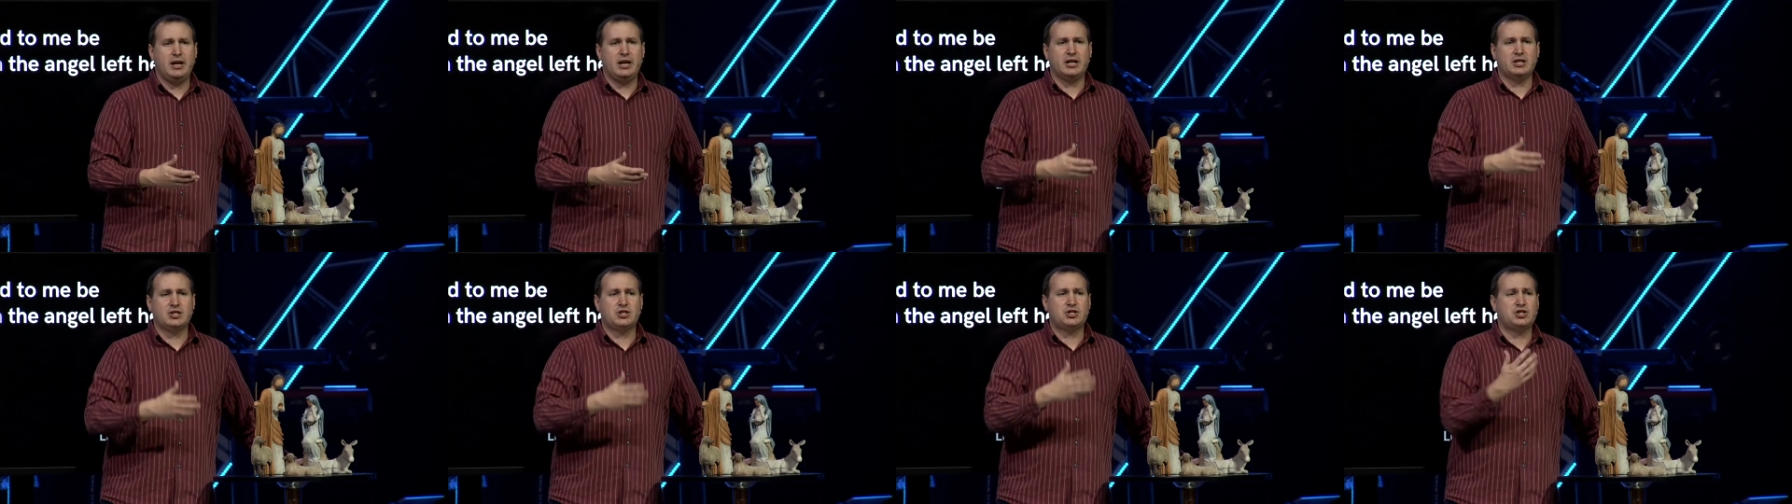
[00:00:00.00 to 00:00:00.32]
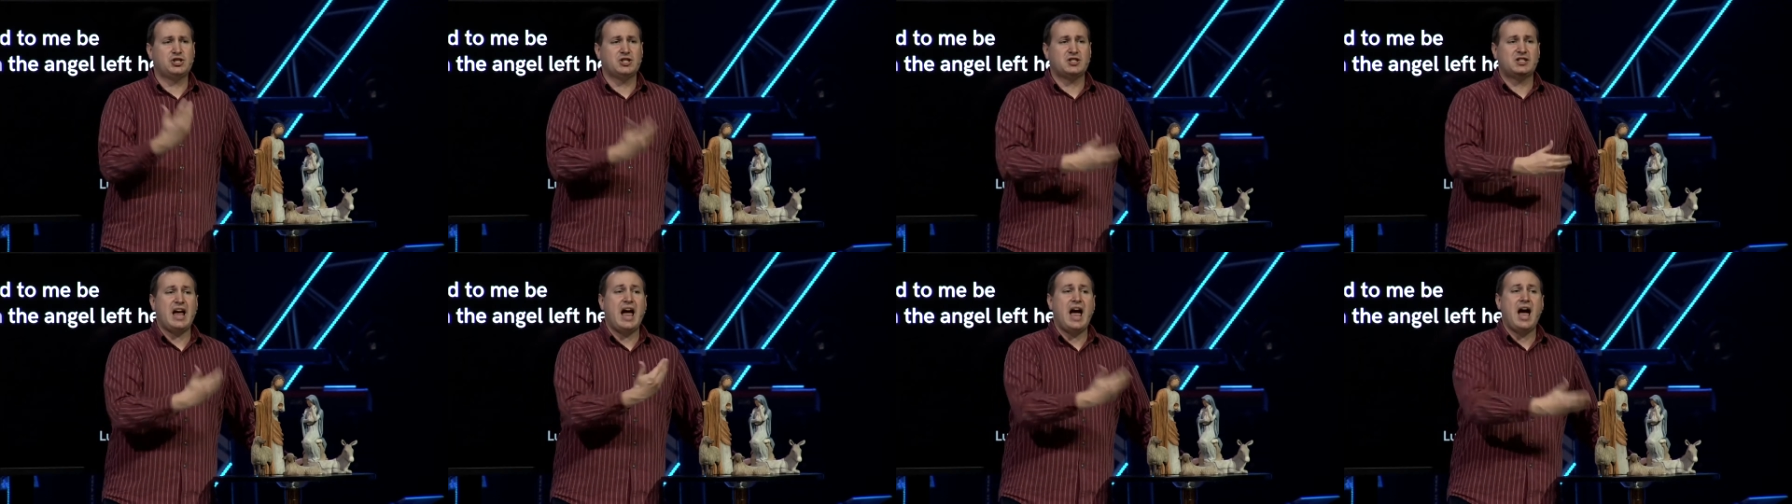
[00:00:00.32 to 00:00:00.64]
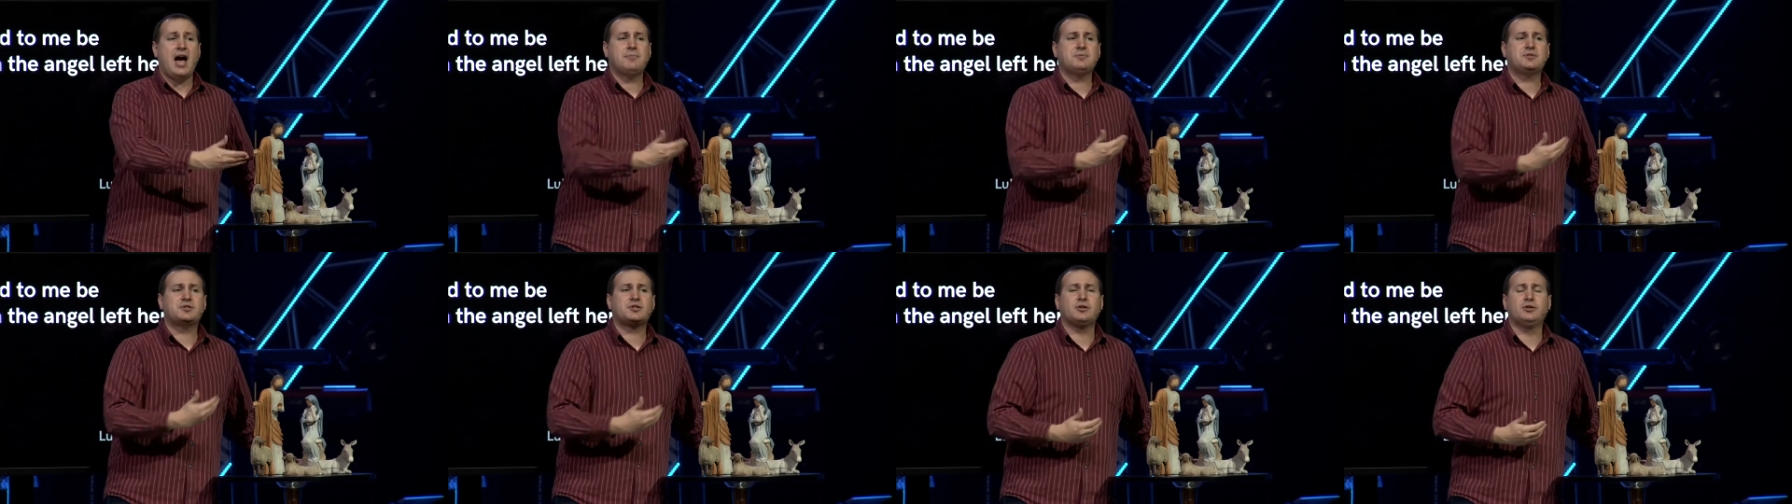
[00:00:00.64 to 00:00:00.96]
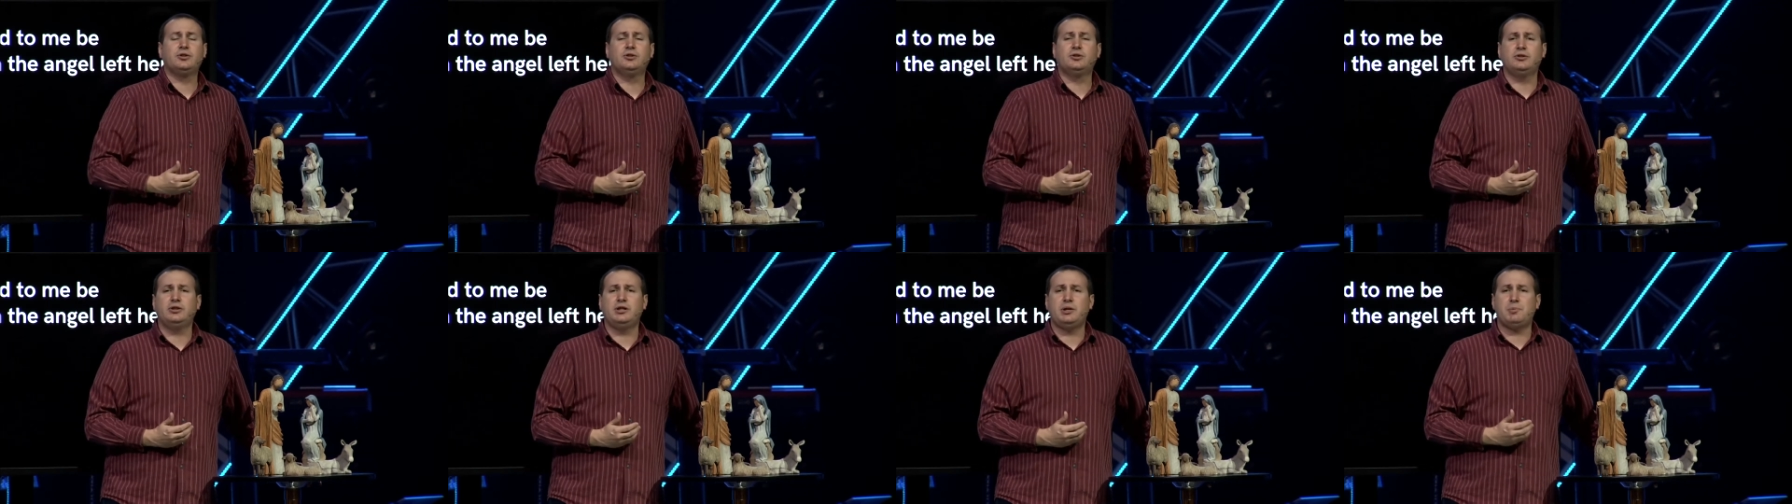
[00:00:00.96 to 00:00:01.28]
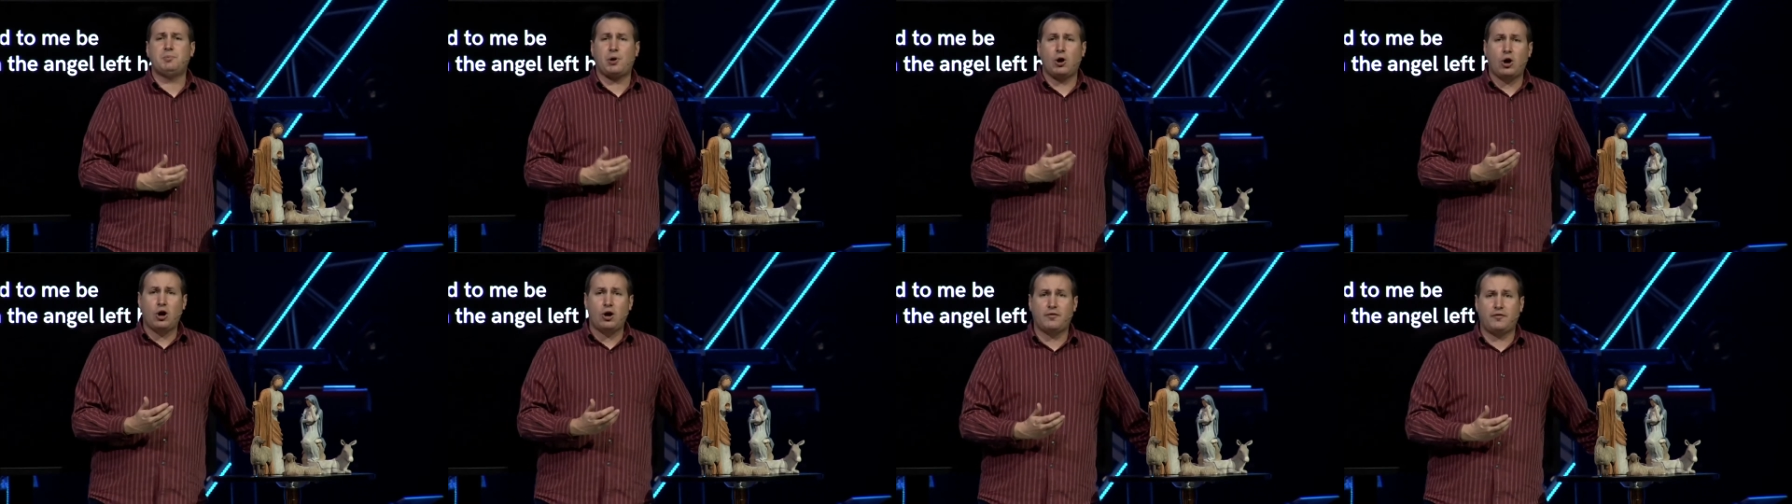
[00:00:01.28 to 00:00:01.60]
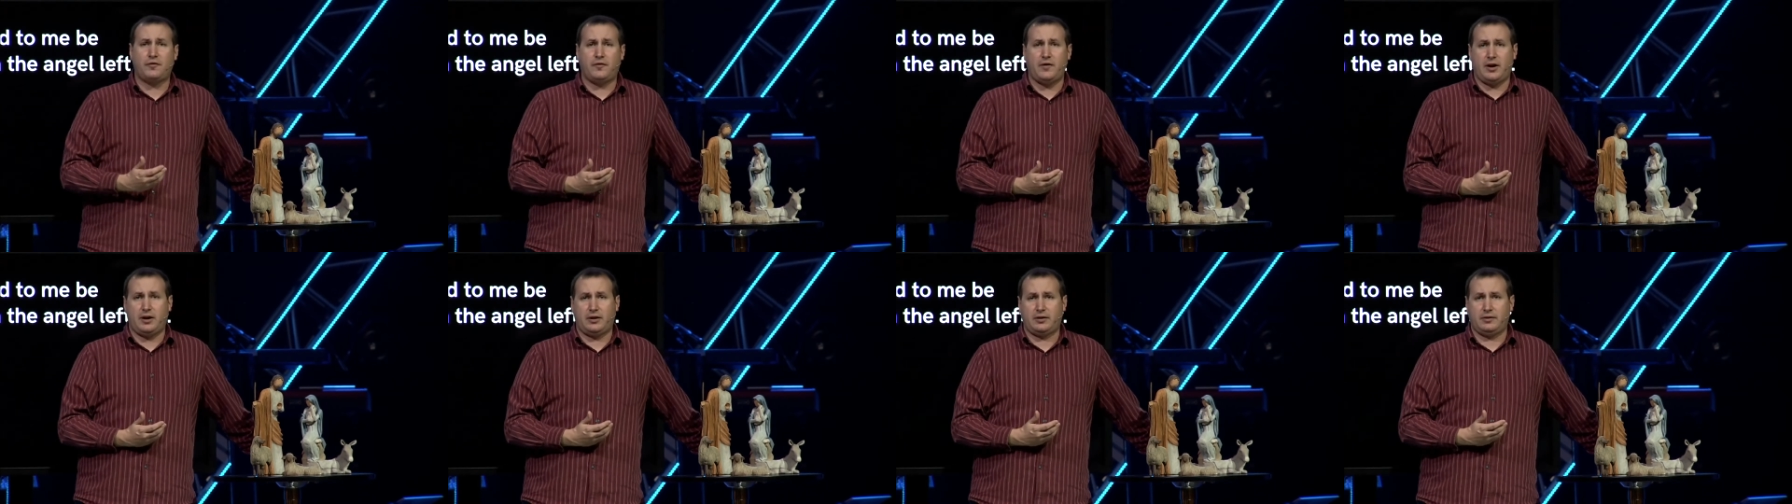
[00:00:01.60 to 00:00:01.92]
and it's just absolutely
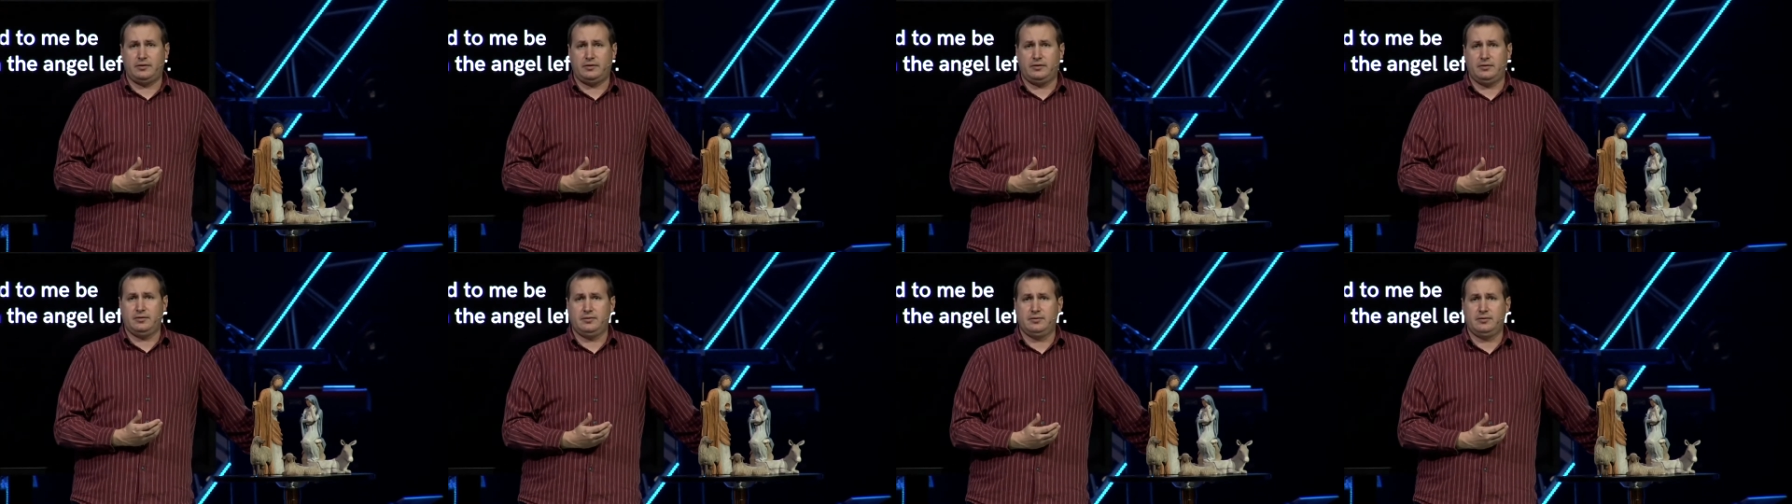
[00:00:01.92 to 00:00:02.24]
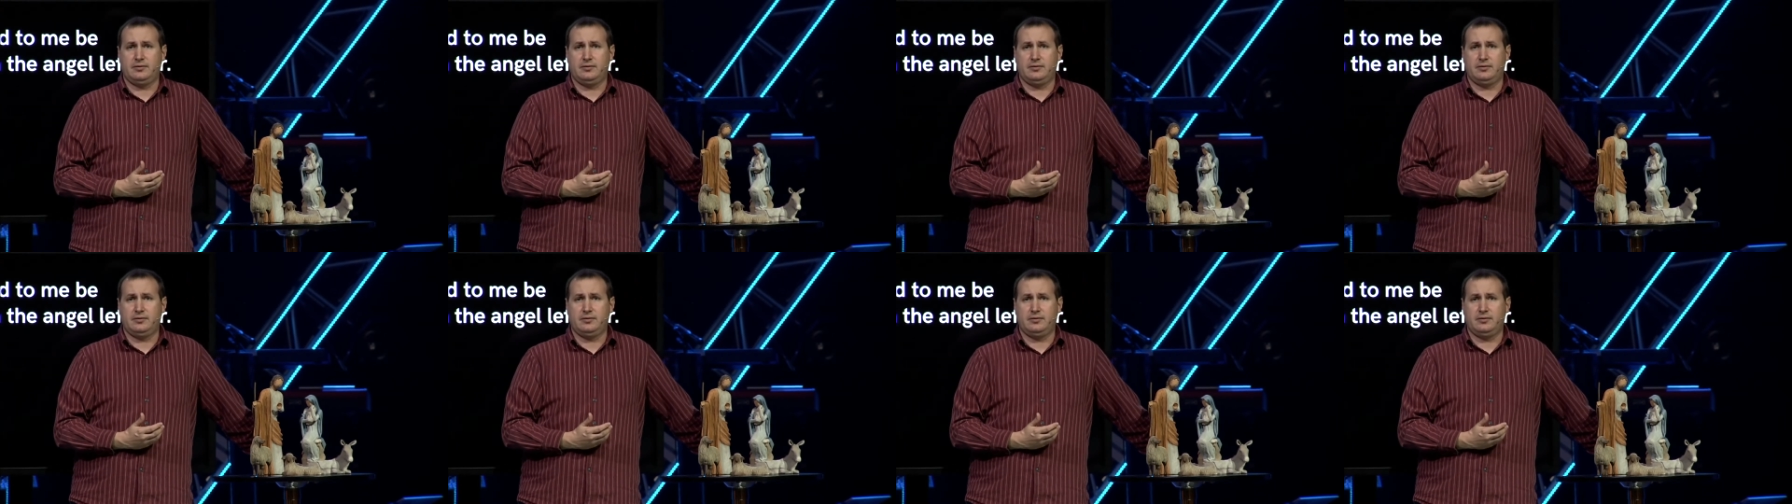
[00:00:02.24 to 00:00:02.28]
perfect.